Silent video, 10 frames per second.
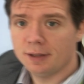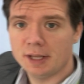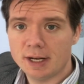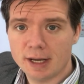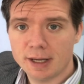
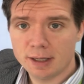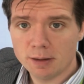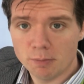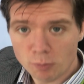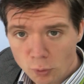then I
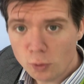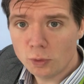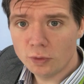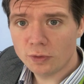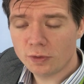
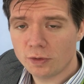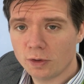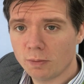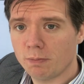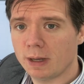move,
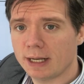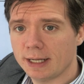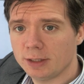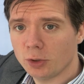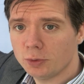but I
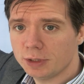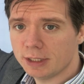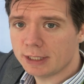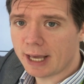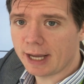don't
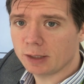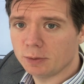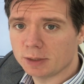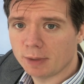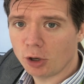interact
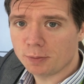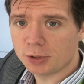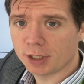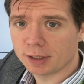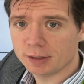with my
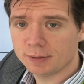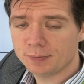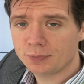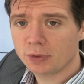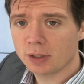object.
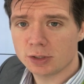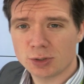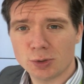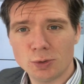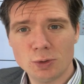
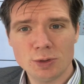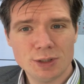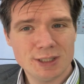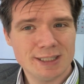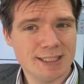So
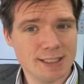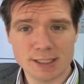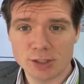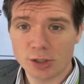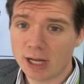
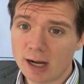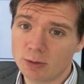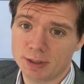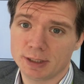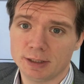it's not
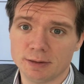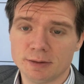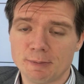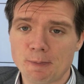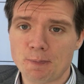accusative.
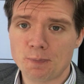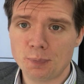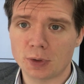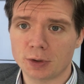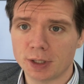
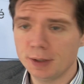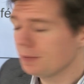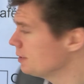Okay?